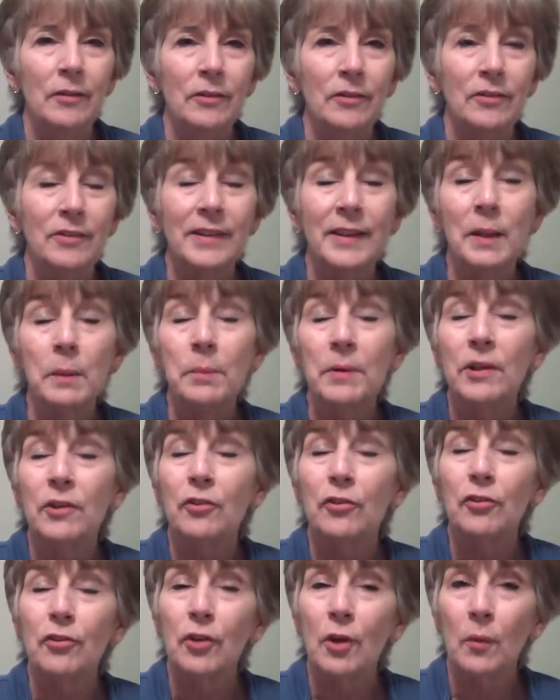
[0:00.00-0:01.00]
Sleep
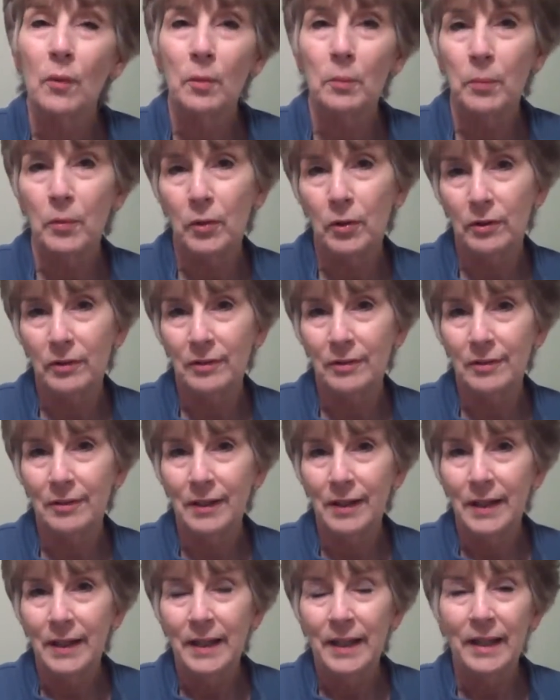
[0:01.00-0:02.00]
is so important.
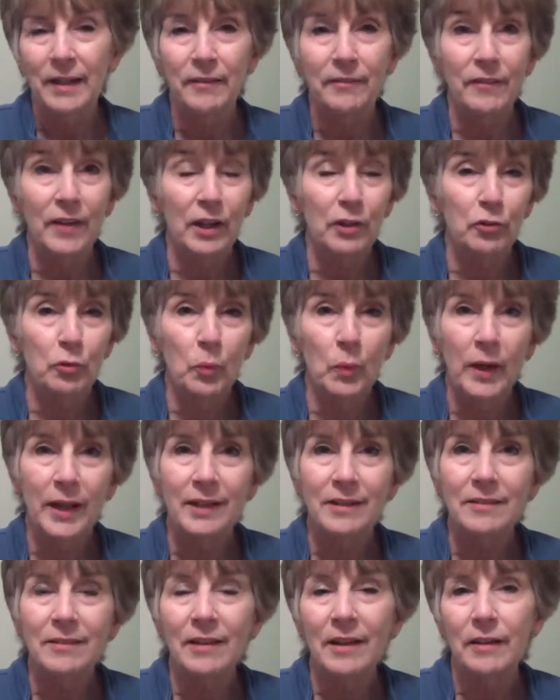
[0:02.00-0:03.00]
It affects
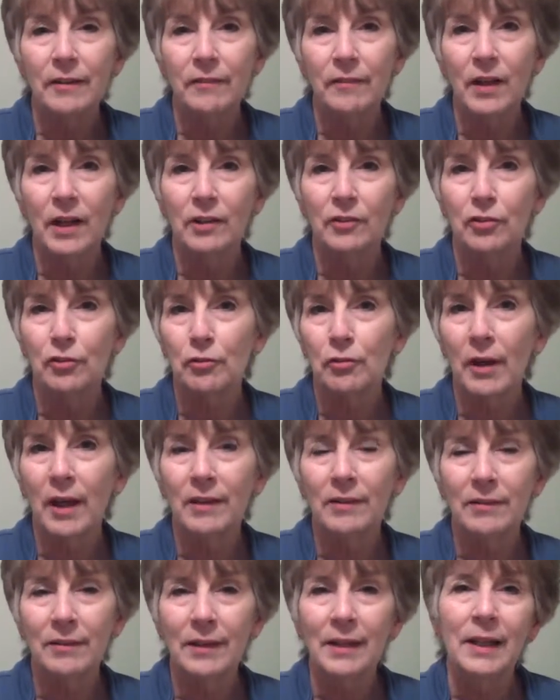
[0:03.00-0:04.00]
weight, it affects
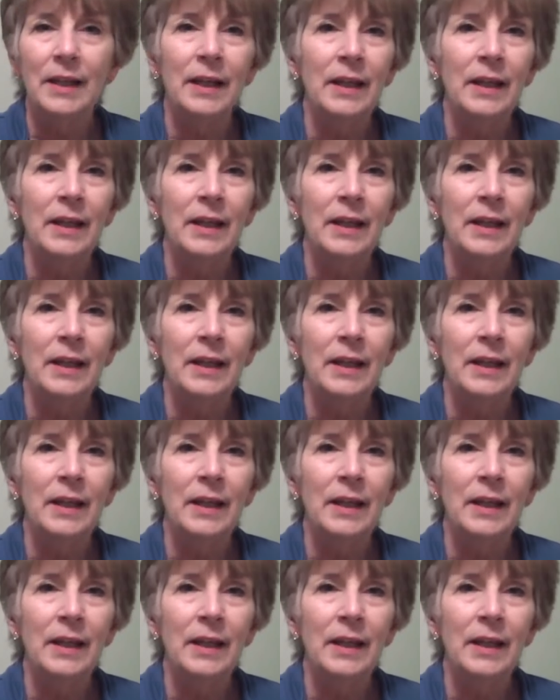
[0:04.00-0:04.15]
stress,